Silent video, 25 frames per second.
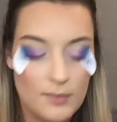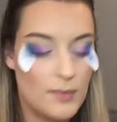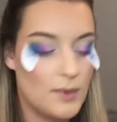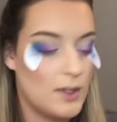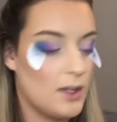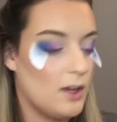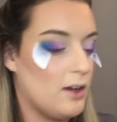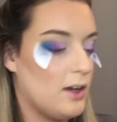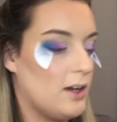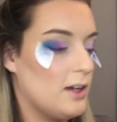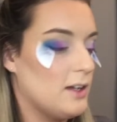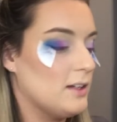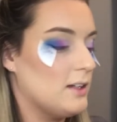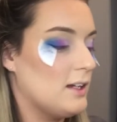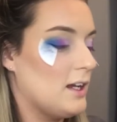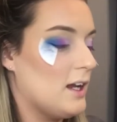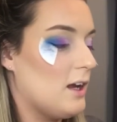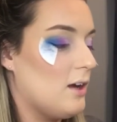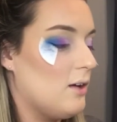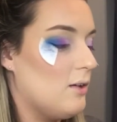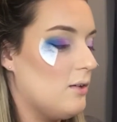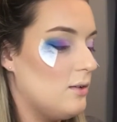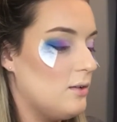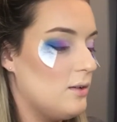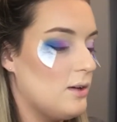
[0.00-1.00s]
All right,
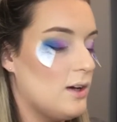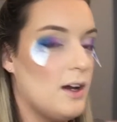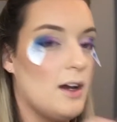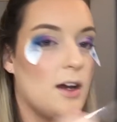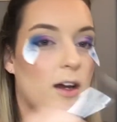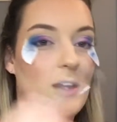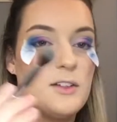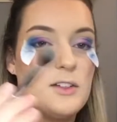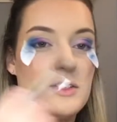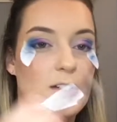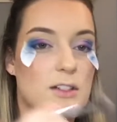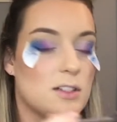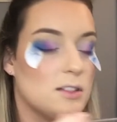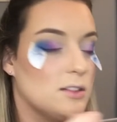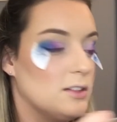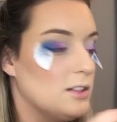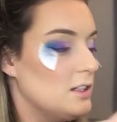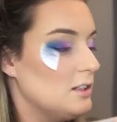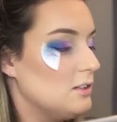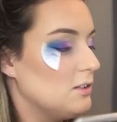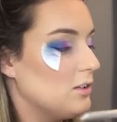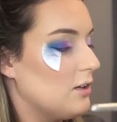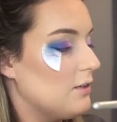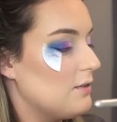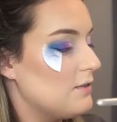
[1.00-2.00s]
now I just
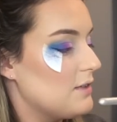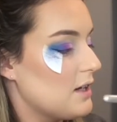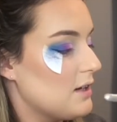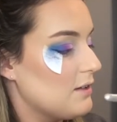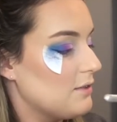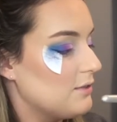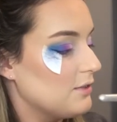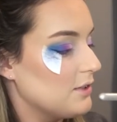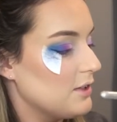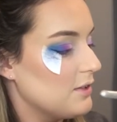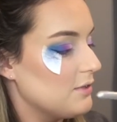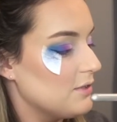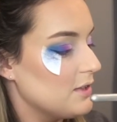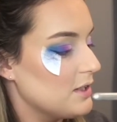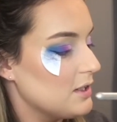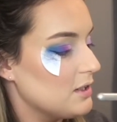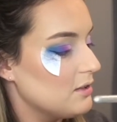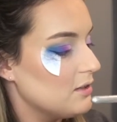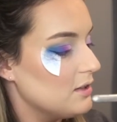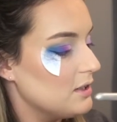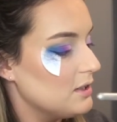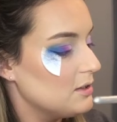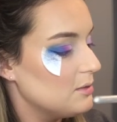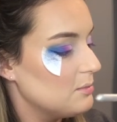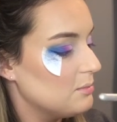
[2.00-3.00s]
cleaned off that fluffy
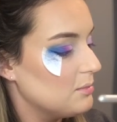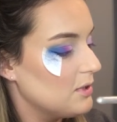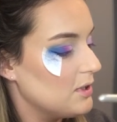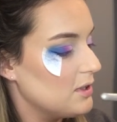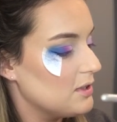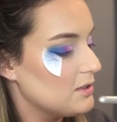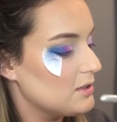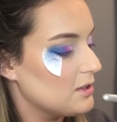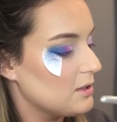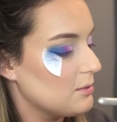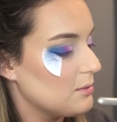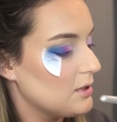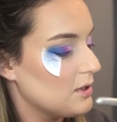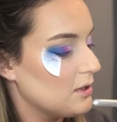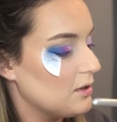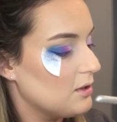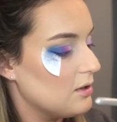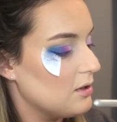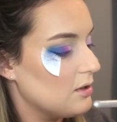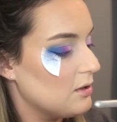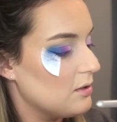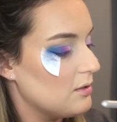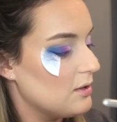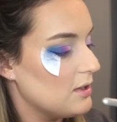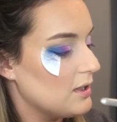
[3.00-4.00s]
crease brush. I'm gonna
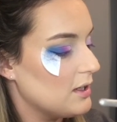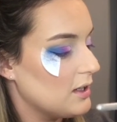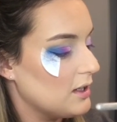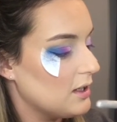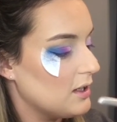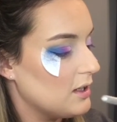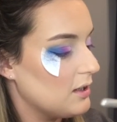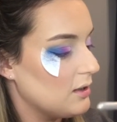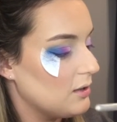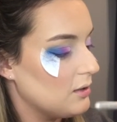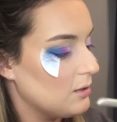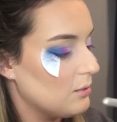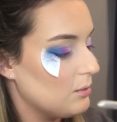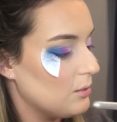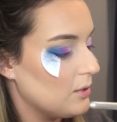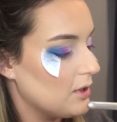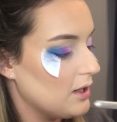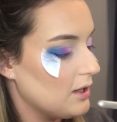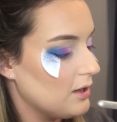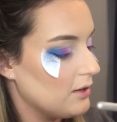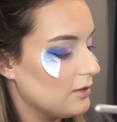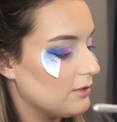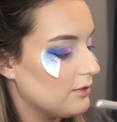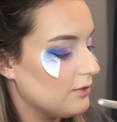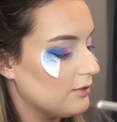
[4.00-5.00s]
go in
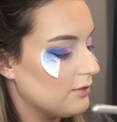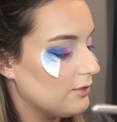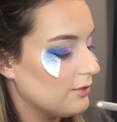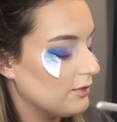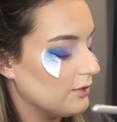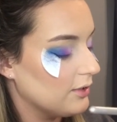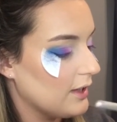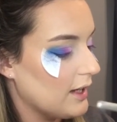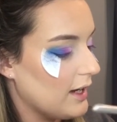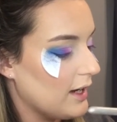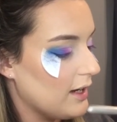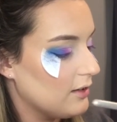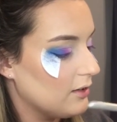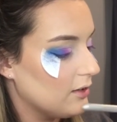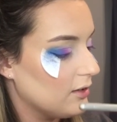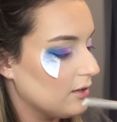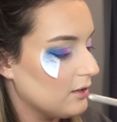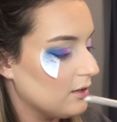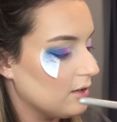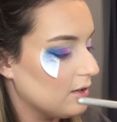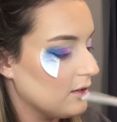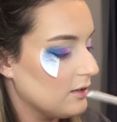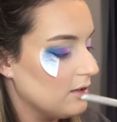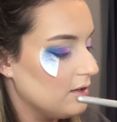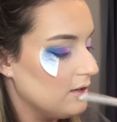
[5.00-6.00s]
with Flat
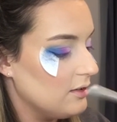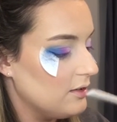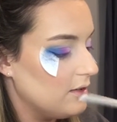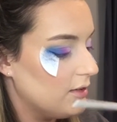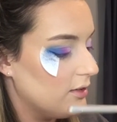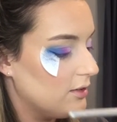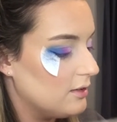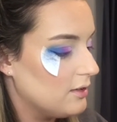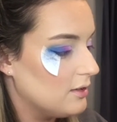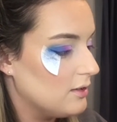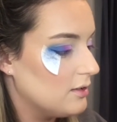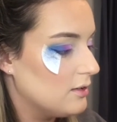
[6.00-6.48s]
Earth.